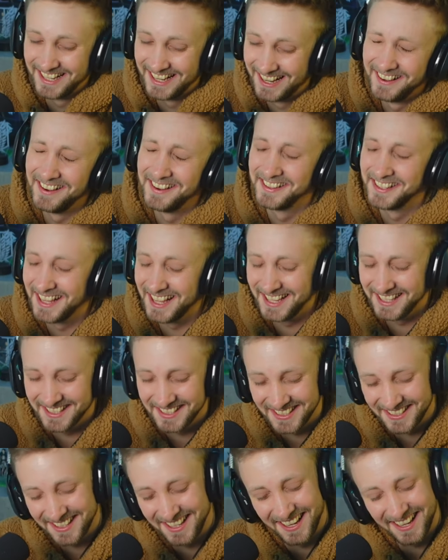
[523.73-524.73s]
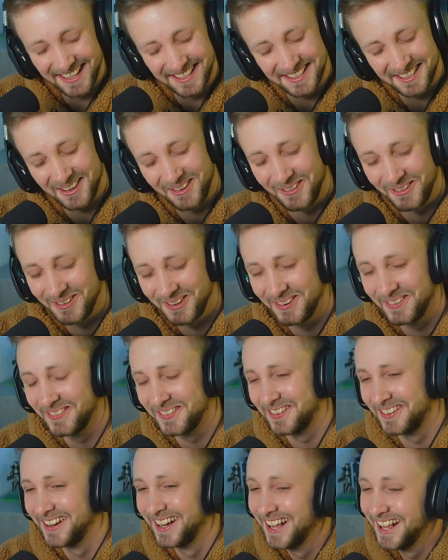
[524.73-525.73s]
Oh, that's that's
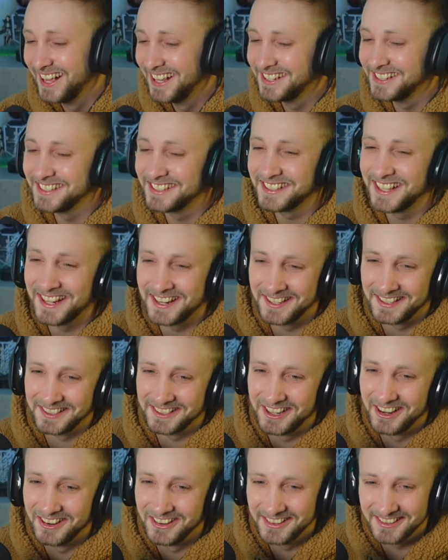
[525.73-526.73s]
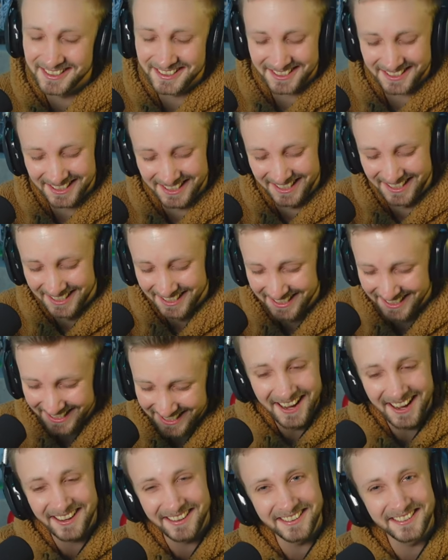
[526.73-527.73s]
horrible. Just getting cooked.
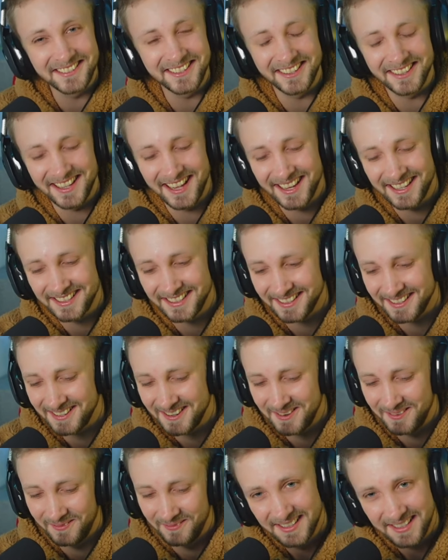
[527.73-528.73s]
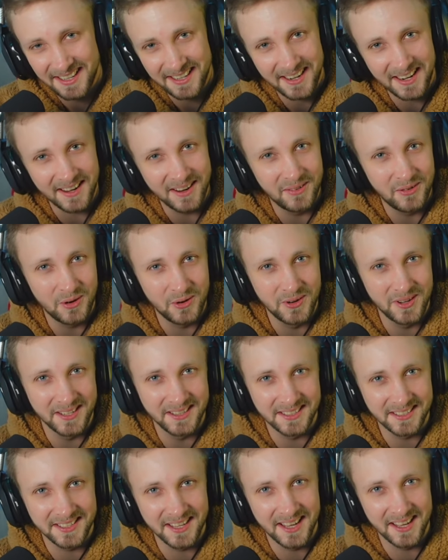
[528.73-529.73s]
I also liked um, that Iroh and
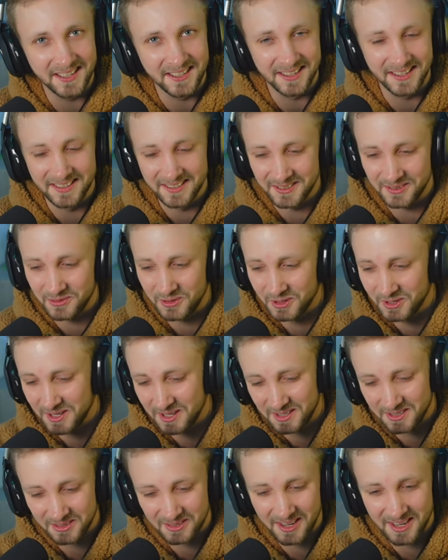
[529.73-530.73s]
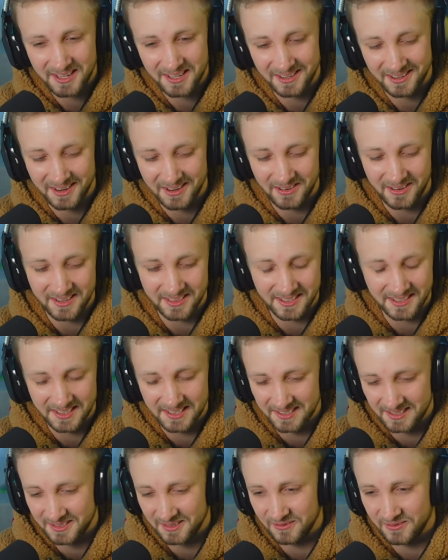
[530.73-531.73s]
the gang is working together now. I think
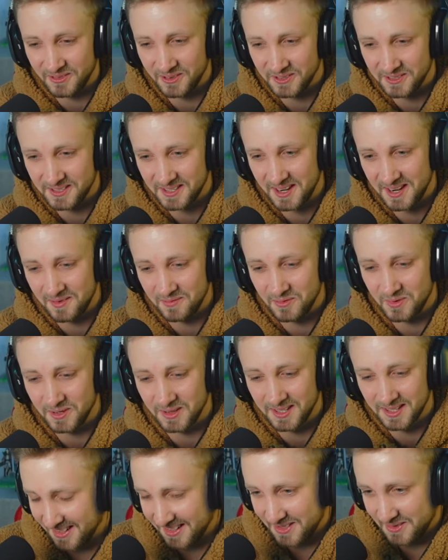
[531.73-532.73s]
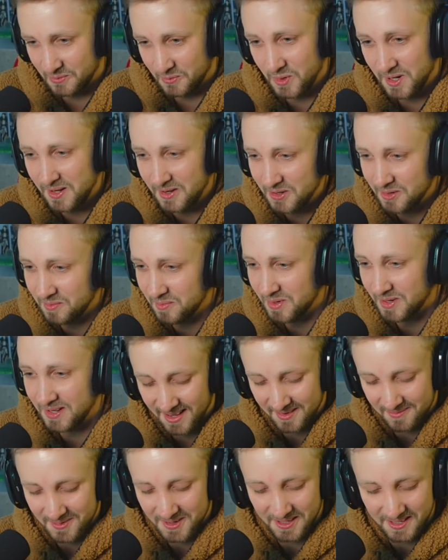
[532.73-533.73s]
this is the first time, really. It's weird, but
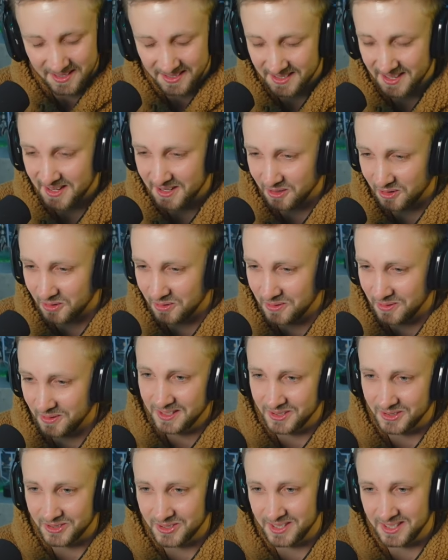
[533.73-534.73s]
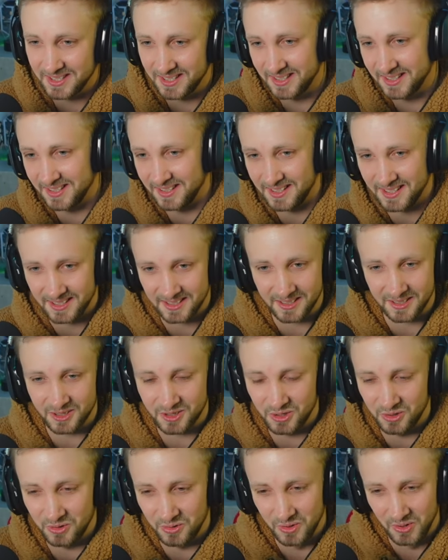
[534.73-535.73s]
I mean, it's kind of cool to see like the
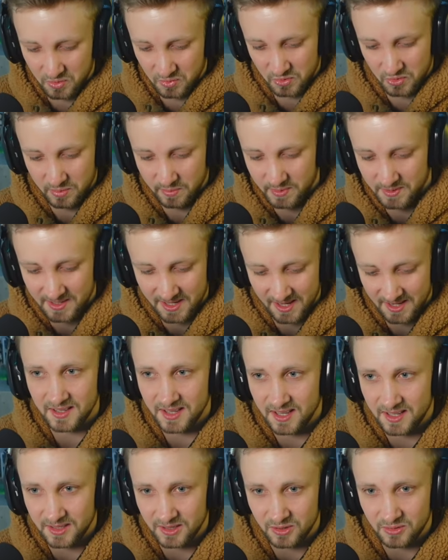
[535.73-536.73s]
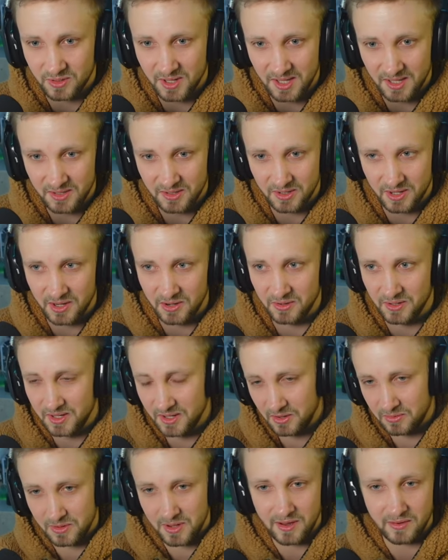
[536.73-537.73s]
two groups kind of getting together now. And
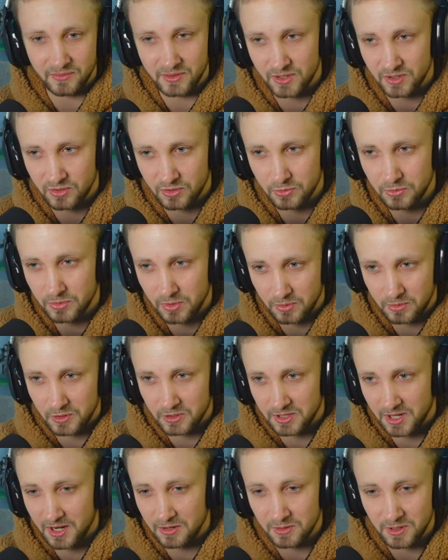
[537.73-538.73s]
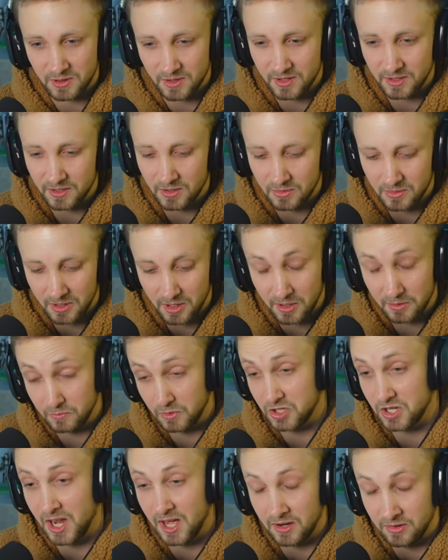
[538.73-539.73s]
now you have the Zuko Katara thing going on,
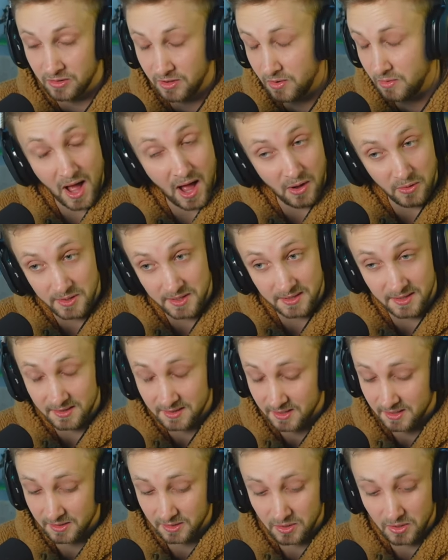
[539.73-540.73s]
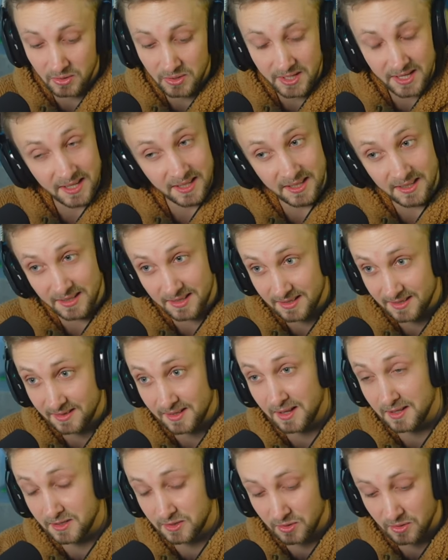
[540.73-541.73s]
which I don't know how this is gonna go yet. It's
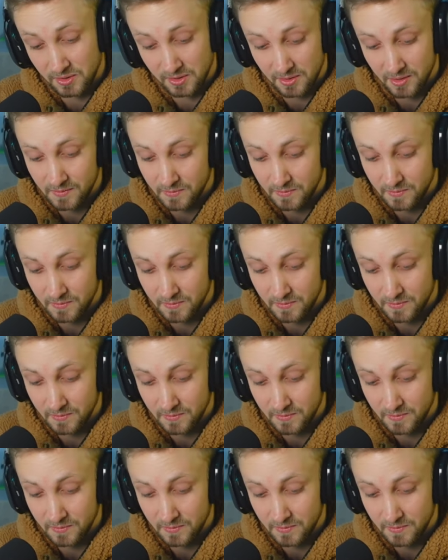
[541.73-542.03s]
not starting off